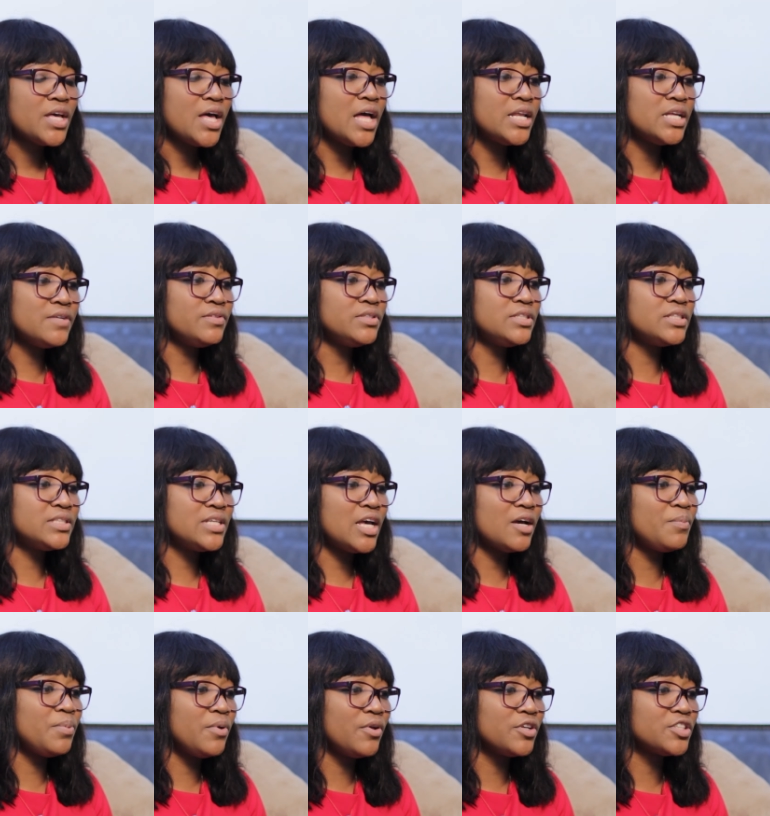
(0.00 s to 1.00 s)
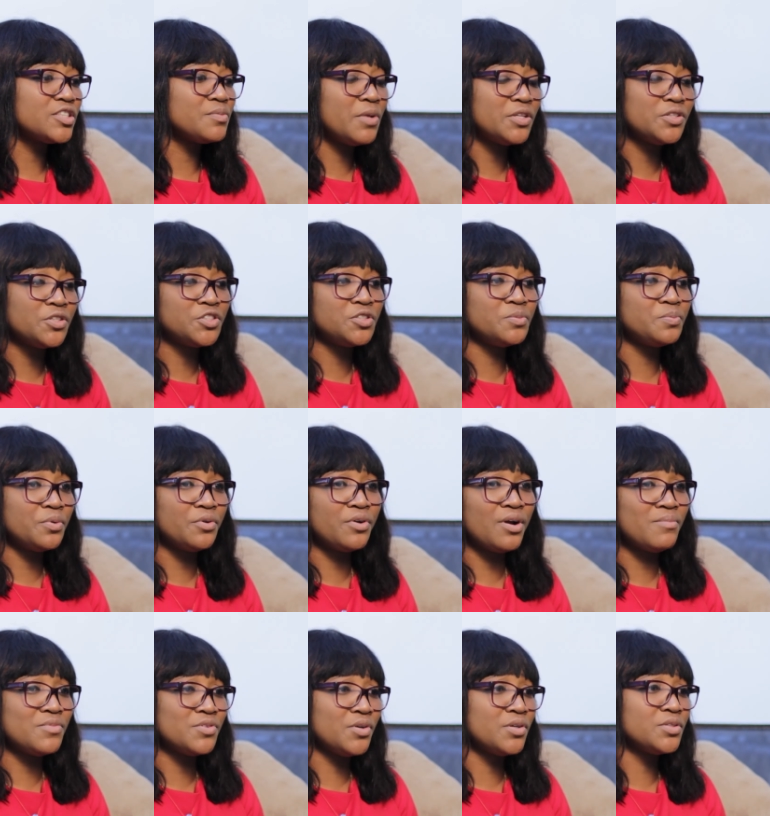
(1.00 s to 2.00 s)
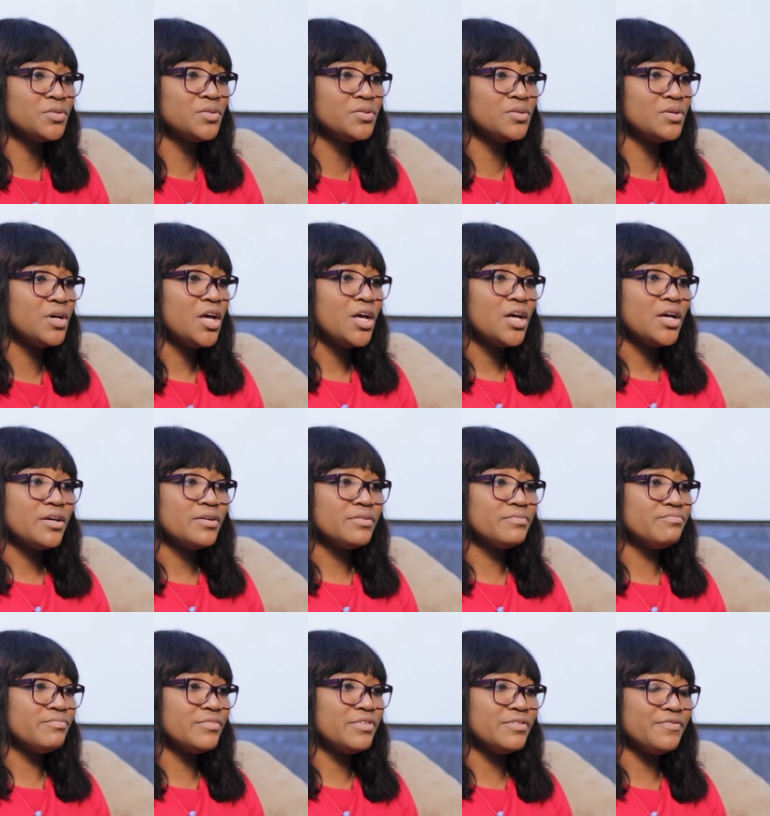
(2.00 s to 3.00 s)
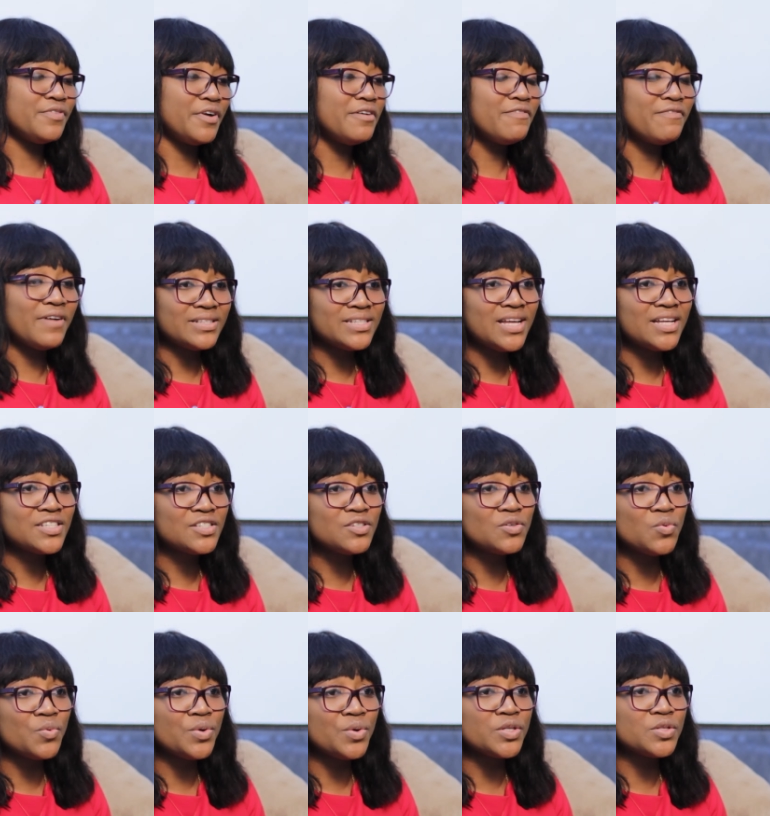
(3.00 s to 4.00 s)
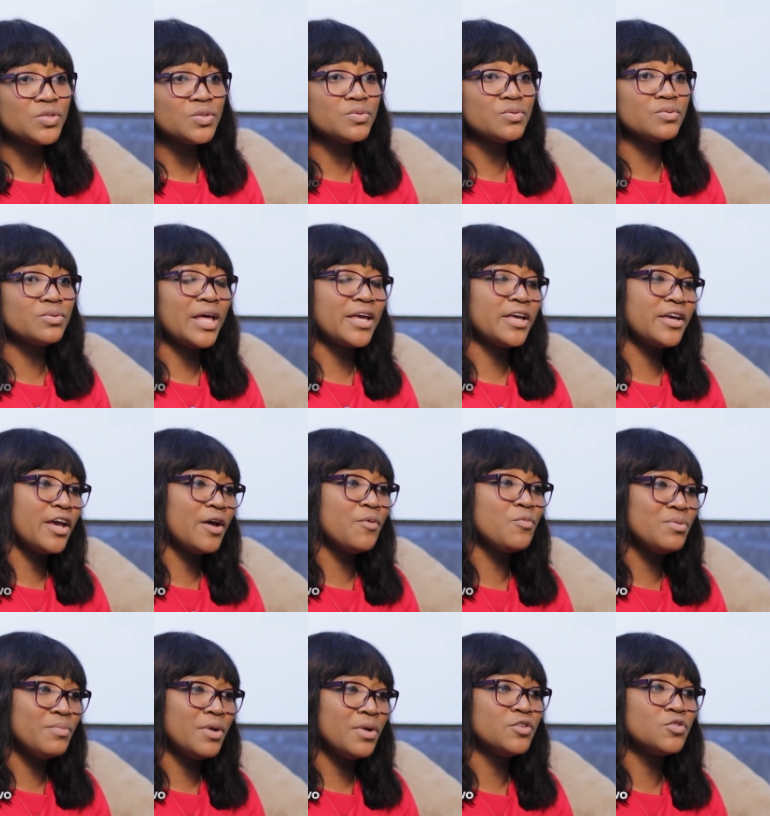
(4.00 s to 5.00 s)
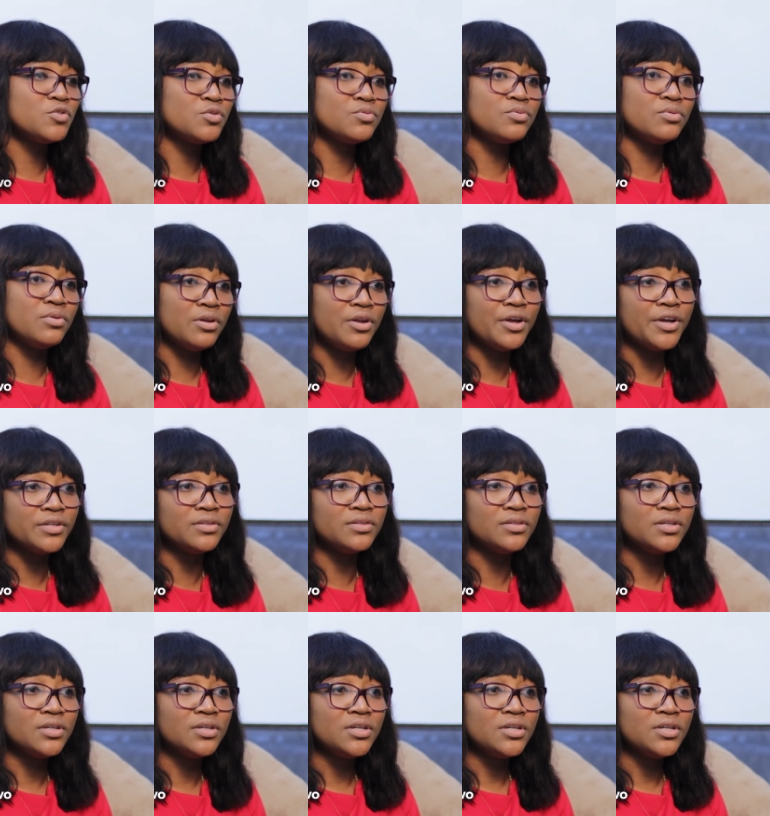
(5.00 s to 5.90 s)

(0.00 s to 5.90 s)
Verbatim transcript: and even the Techplus mentorship program is also a very fantastic way to like get women to learn